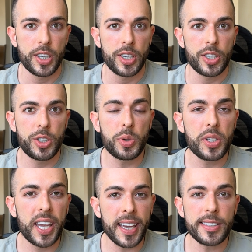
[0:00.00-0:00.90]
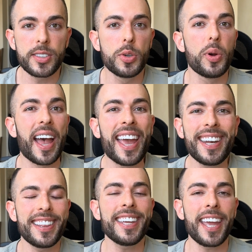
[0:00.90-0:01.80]
You can't do
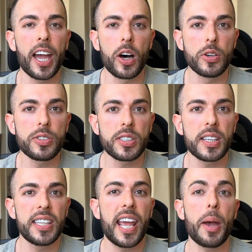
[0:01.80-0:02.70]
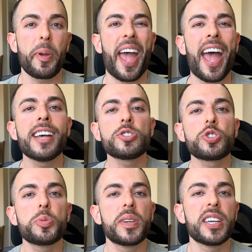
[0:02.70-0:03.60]
anything else. The app has
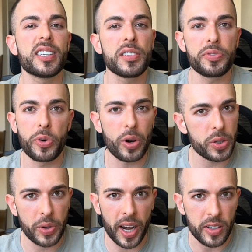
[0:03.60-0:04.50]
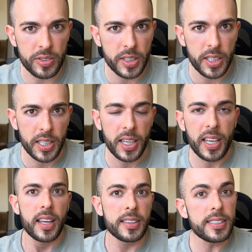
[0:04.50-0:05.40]
to be in the foreground.
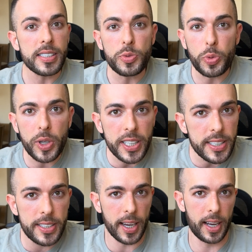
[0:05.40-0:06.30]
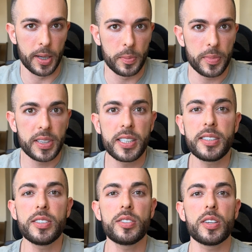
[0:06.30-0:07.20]
And this is really dumb. This
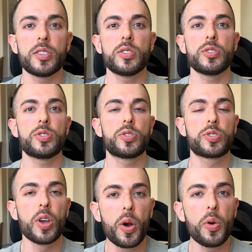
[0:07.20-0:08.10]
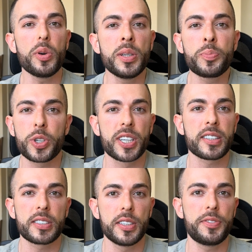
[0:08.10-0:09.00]
is so
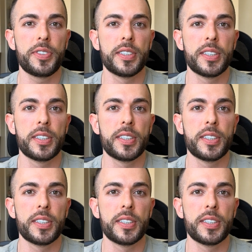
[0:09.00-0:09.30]
unproductive.